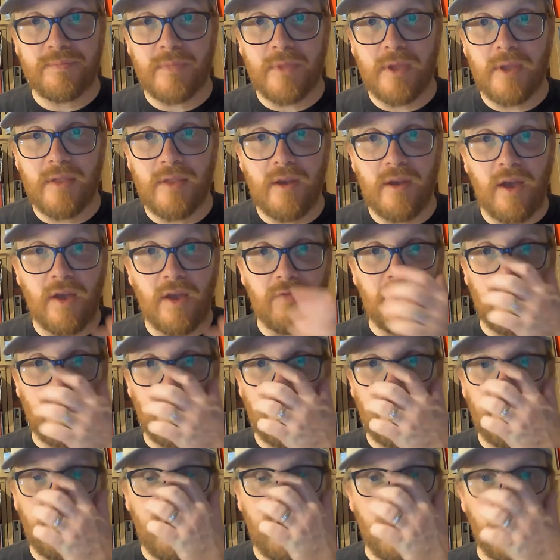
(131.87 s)
that our video,
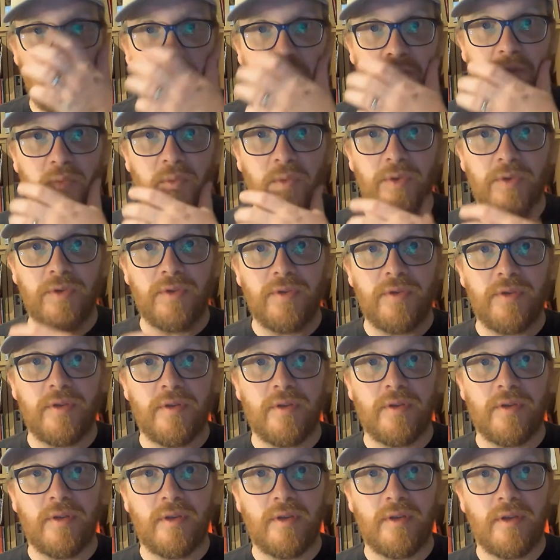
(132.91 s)
the focus was
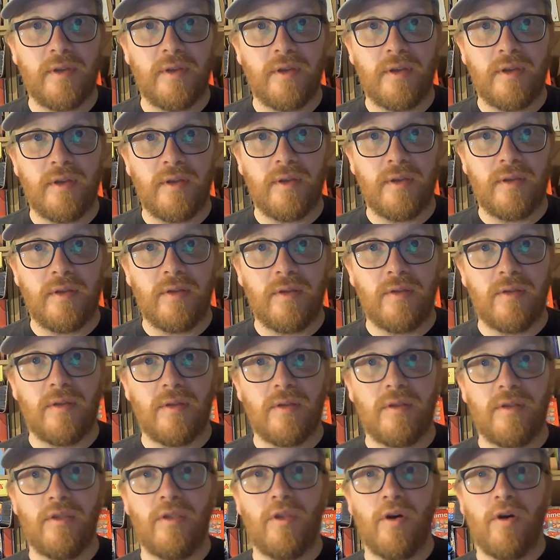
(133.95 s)

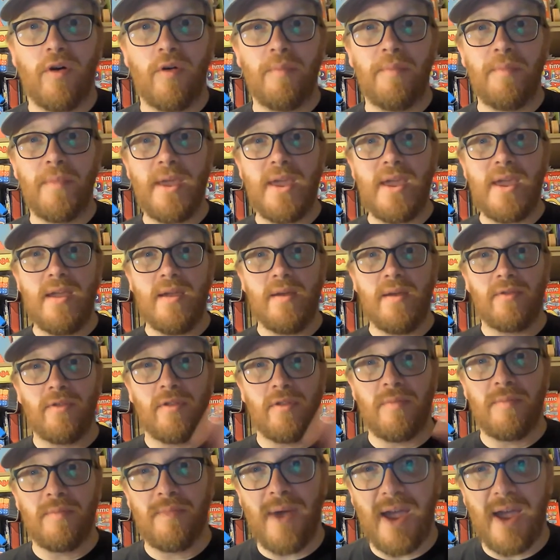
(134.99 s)
not on me, it was on
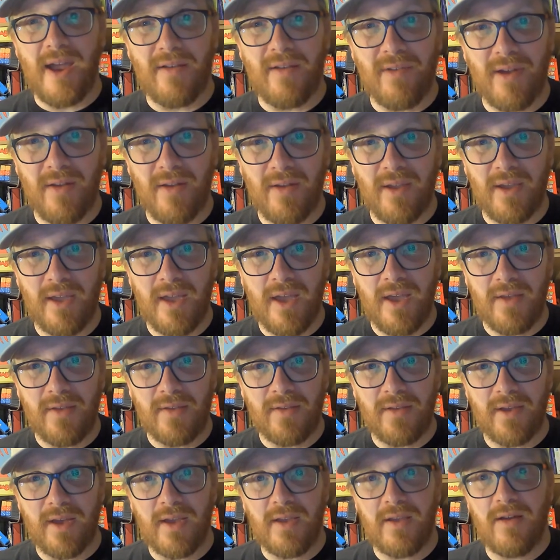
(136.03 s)
the background, I guess.
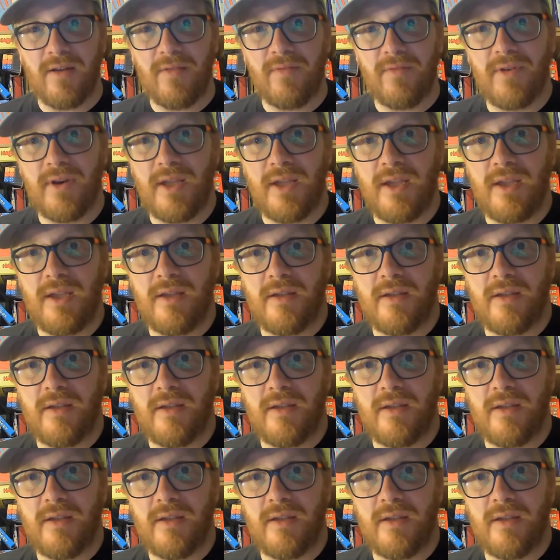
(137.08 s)
I can't really.